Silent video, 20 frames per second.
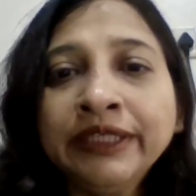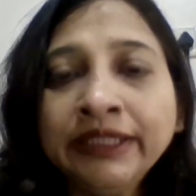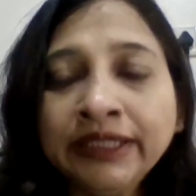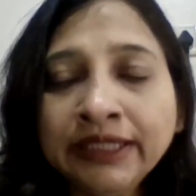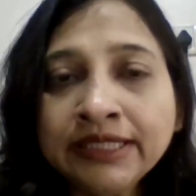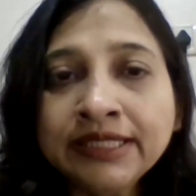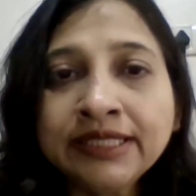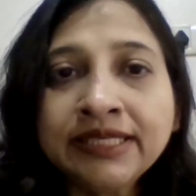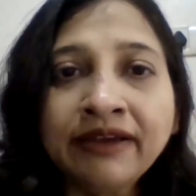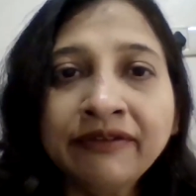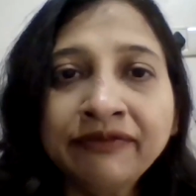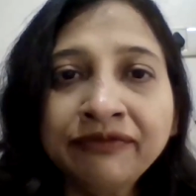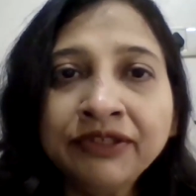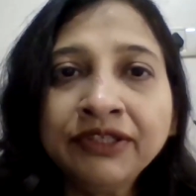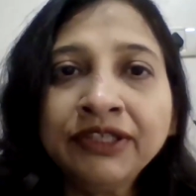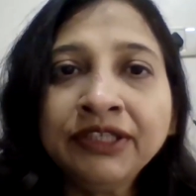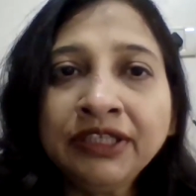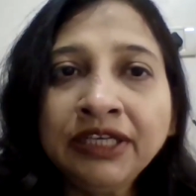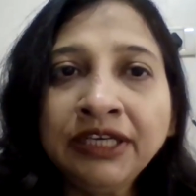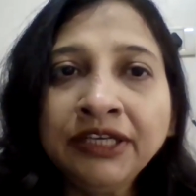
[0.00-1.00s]
So it is
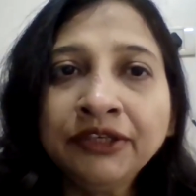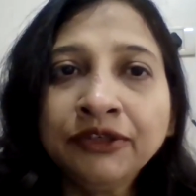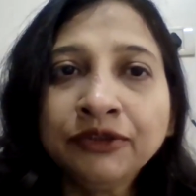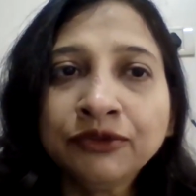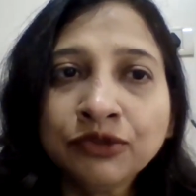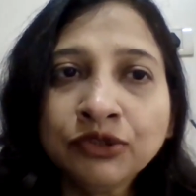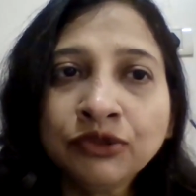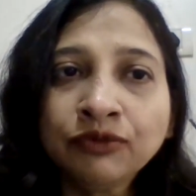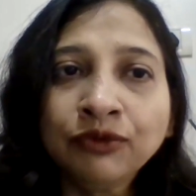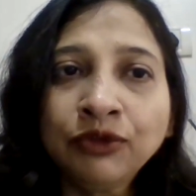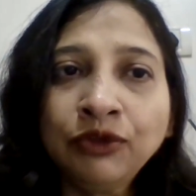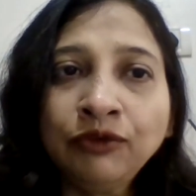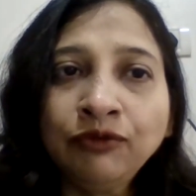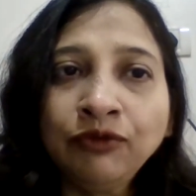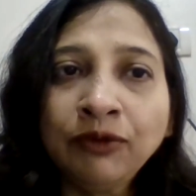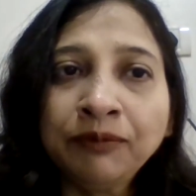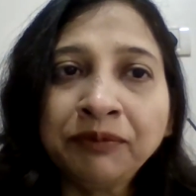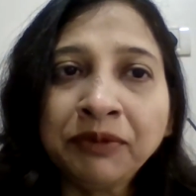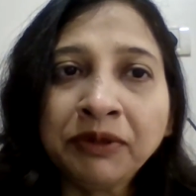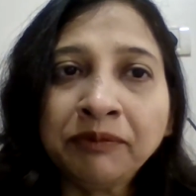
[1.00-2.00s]
definitely
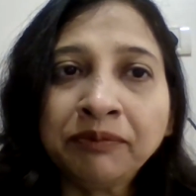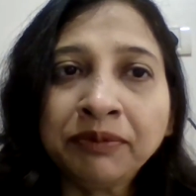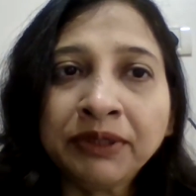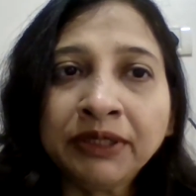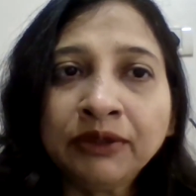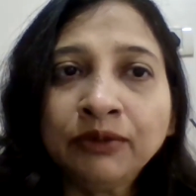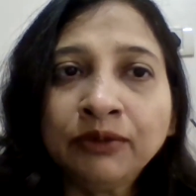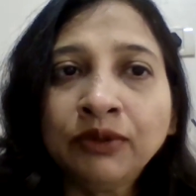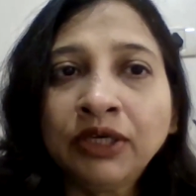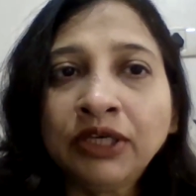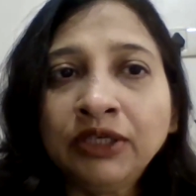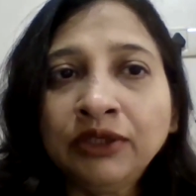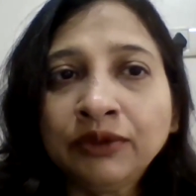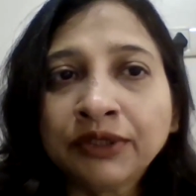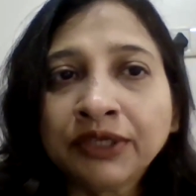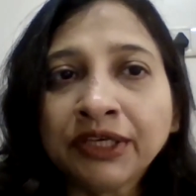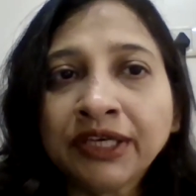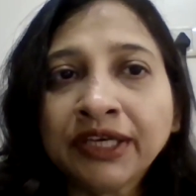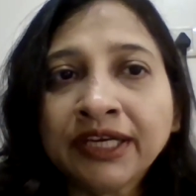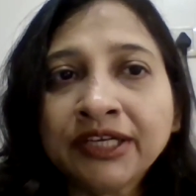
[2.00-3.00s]
useful for people who
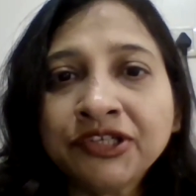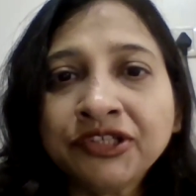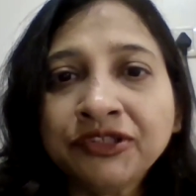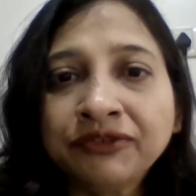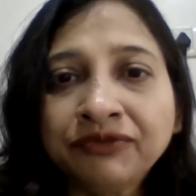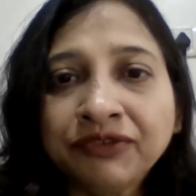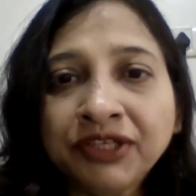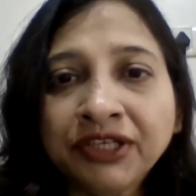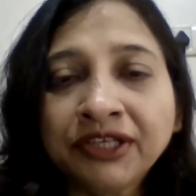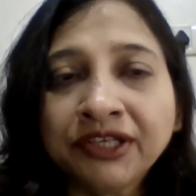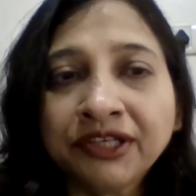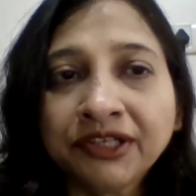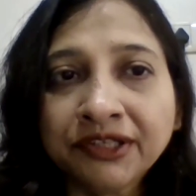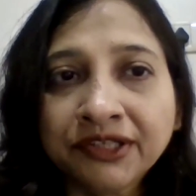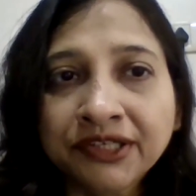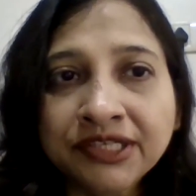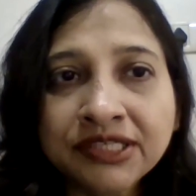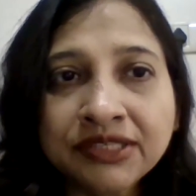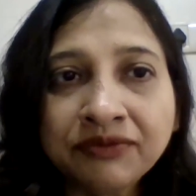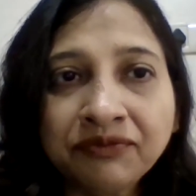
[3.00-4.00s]
are looking at shifting
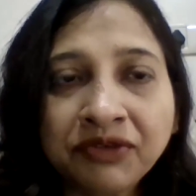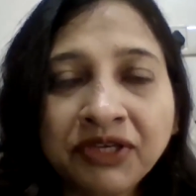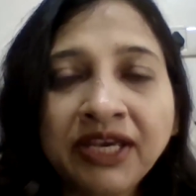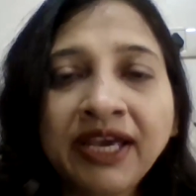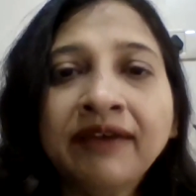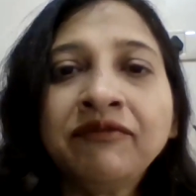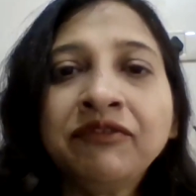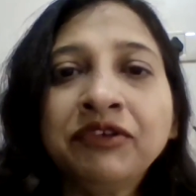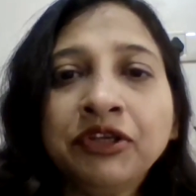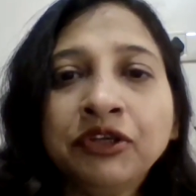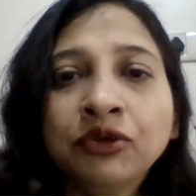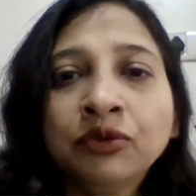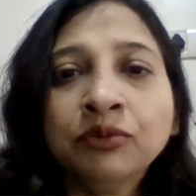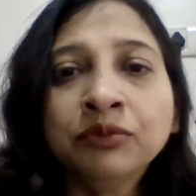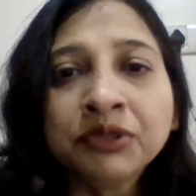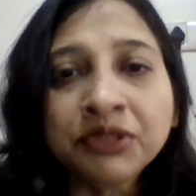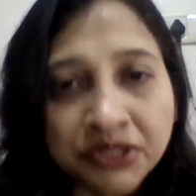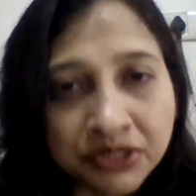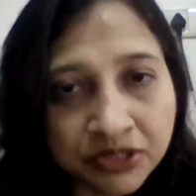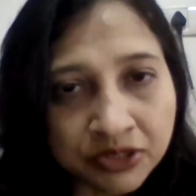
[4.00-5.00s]
gears. We have
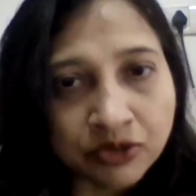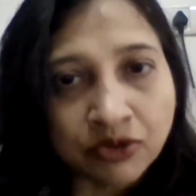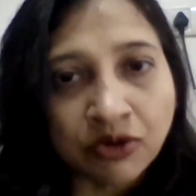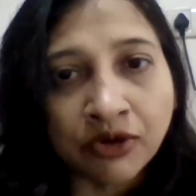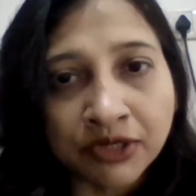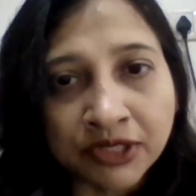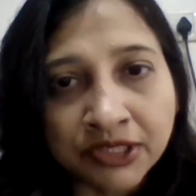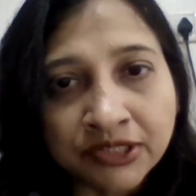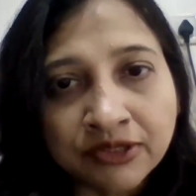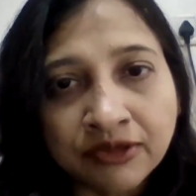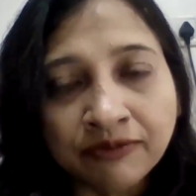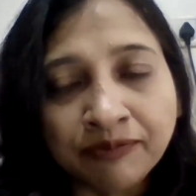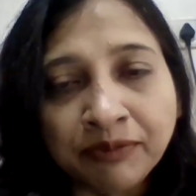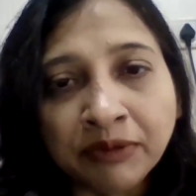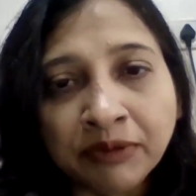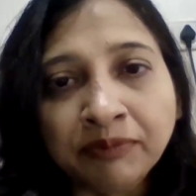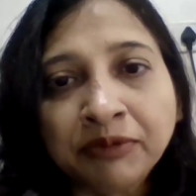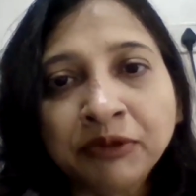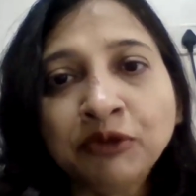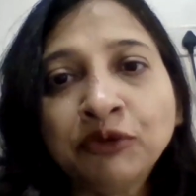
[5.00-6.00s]
numerous stories
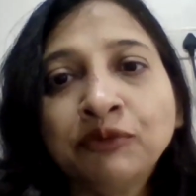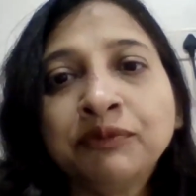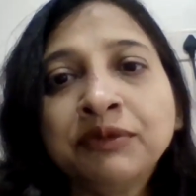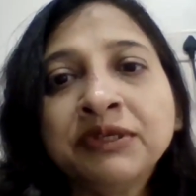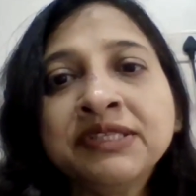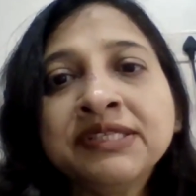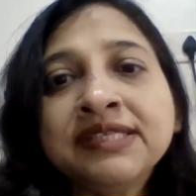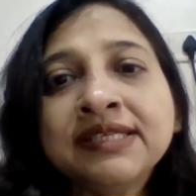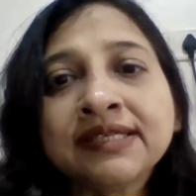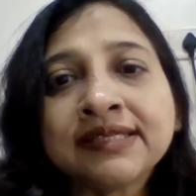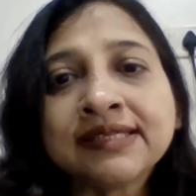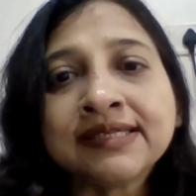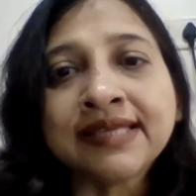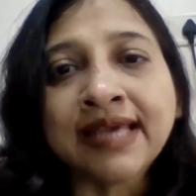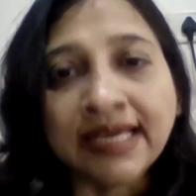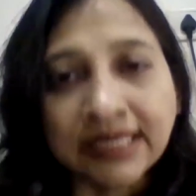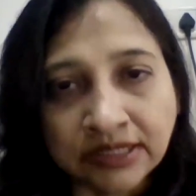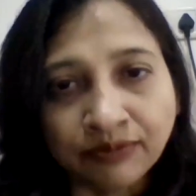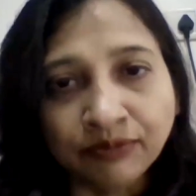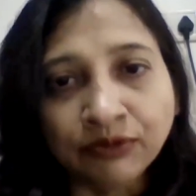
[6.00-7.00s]
of people who've been
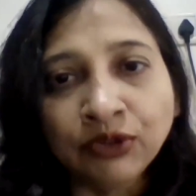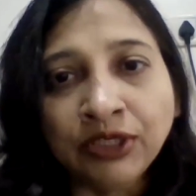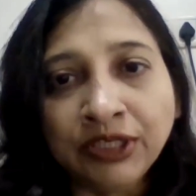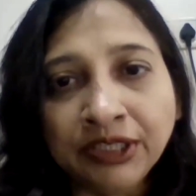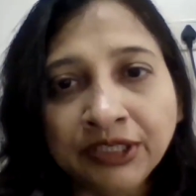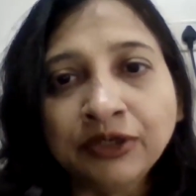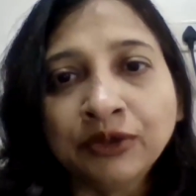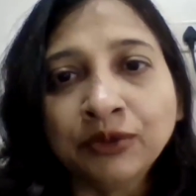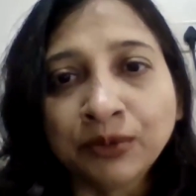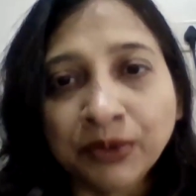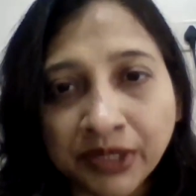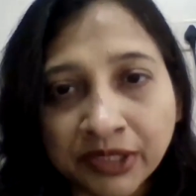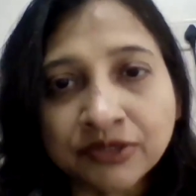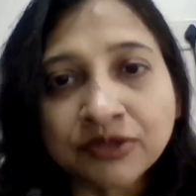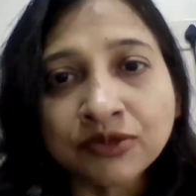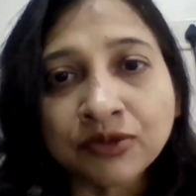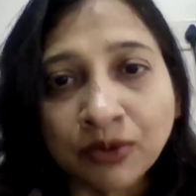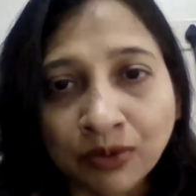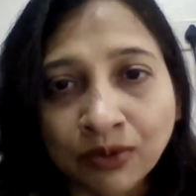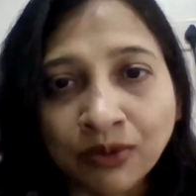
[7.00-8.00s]
successful in
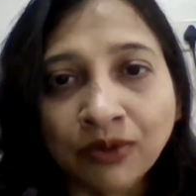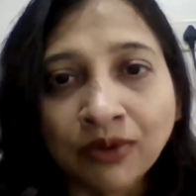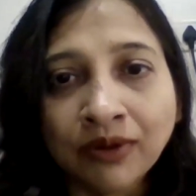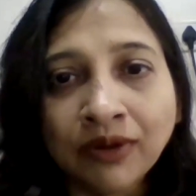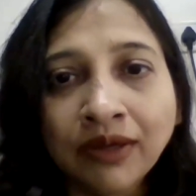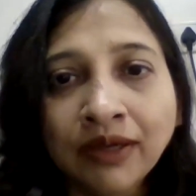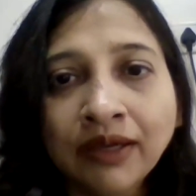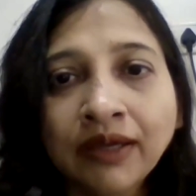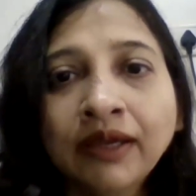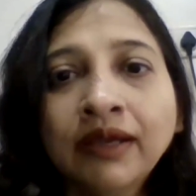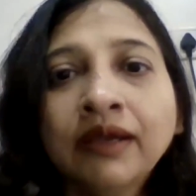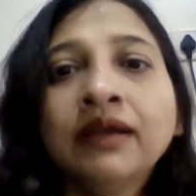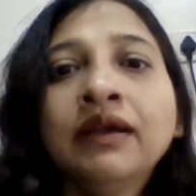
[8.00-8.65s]
doing so.